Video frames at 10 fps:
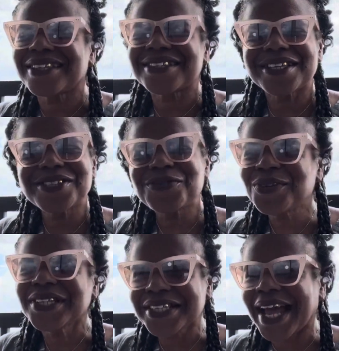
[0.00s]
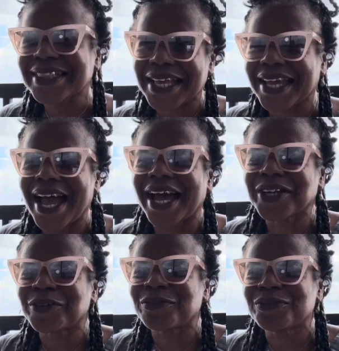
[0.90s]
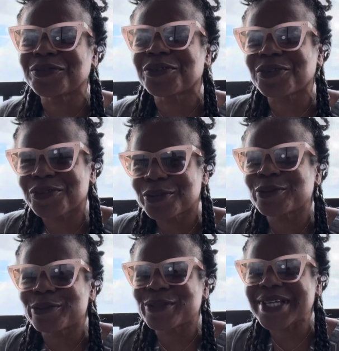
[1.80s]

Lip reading: It's really not that kind of cruise,